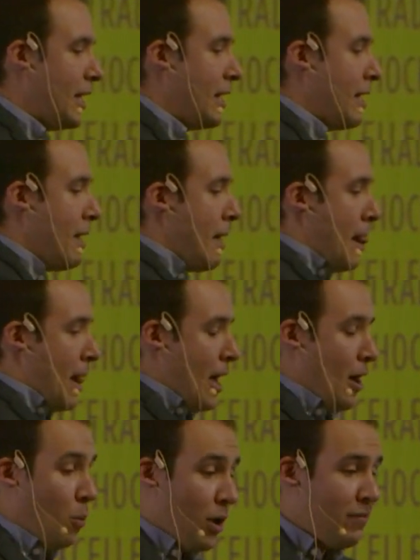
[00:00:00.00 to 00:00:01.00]
And
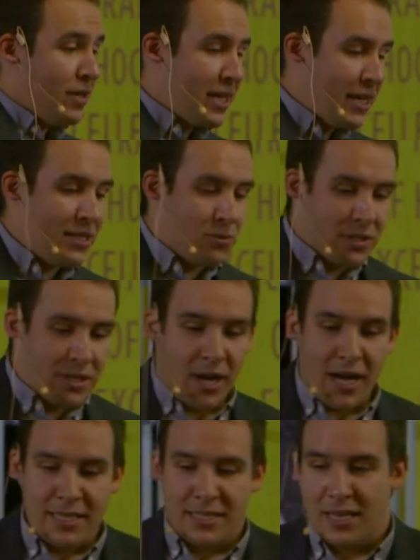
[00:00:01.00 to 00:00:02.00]
one of the kids was
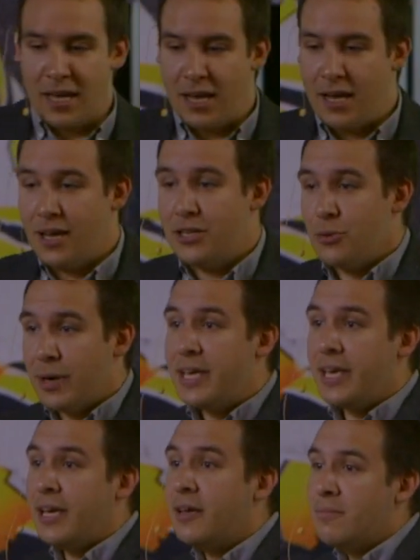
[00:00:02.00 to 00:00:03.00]
caught
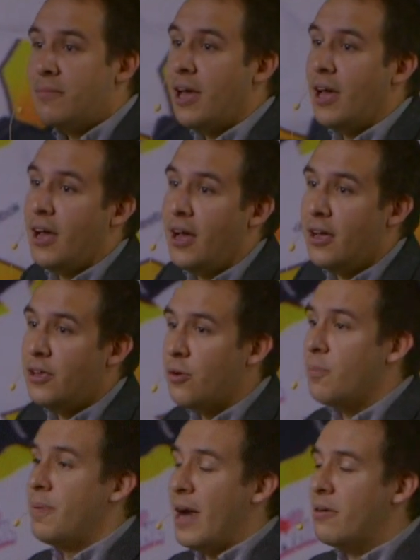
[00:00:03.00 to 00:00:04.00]
drinking.
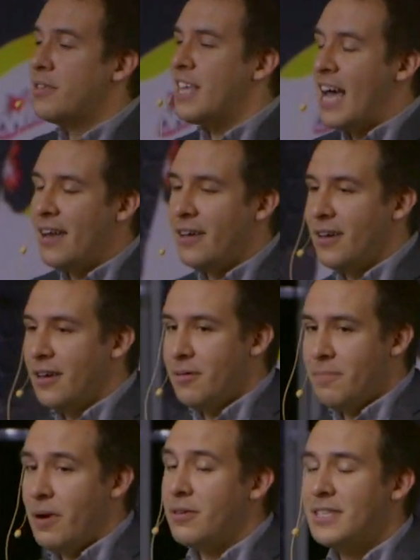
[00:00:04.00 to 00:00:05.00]
Parents had a
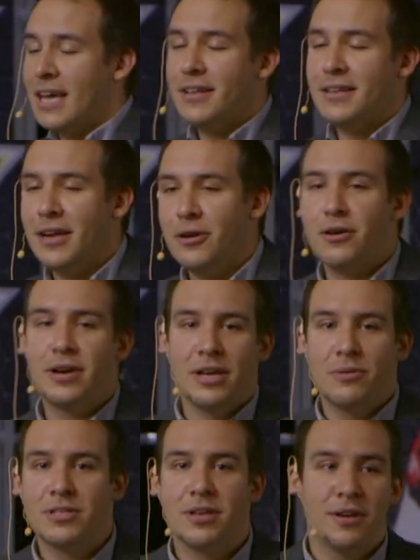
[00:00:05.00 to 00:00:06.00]
dinner and
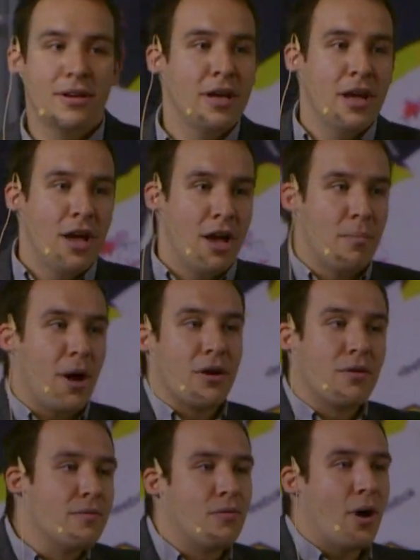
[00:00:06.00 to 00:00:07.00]
there was a
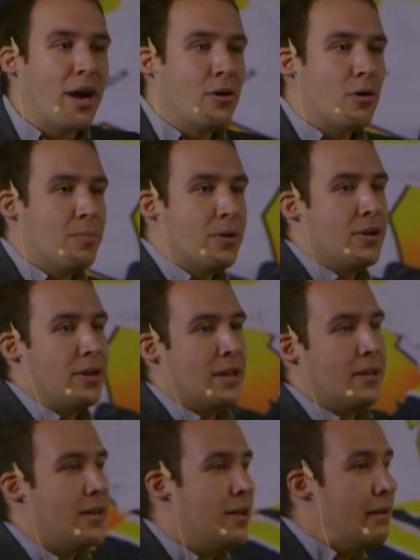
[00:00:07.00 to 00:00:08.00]
bottle of wine open,
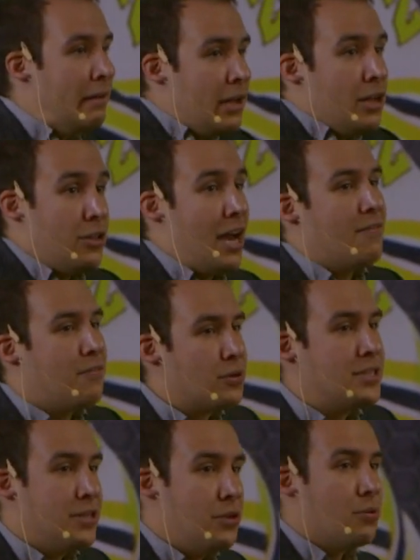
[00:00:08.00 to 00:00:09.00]
and you have
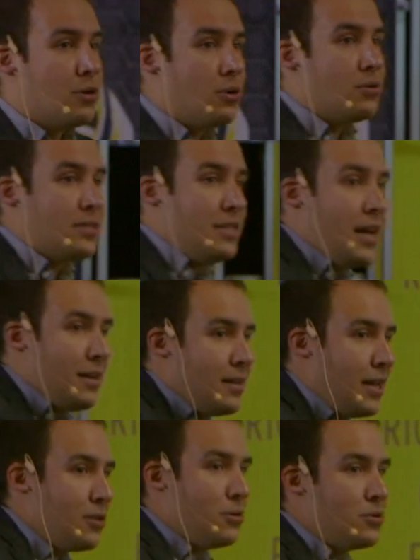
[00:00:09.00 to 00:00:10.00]
14-year-olds
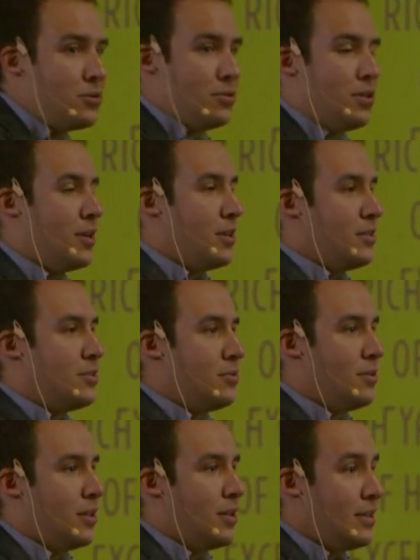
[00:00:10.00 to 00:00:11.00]
that go to
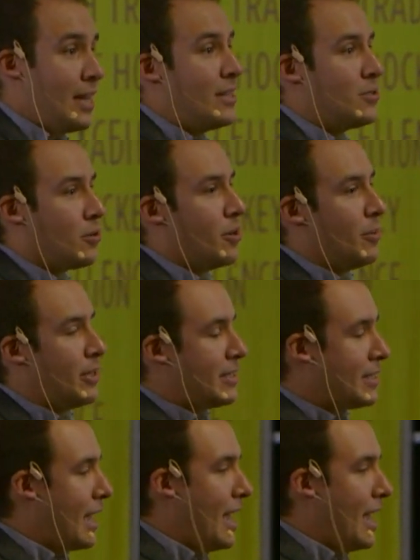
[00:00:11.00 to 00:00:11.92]
that tournament.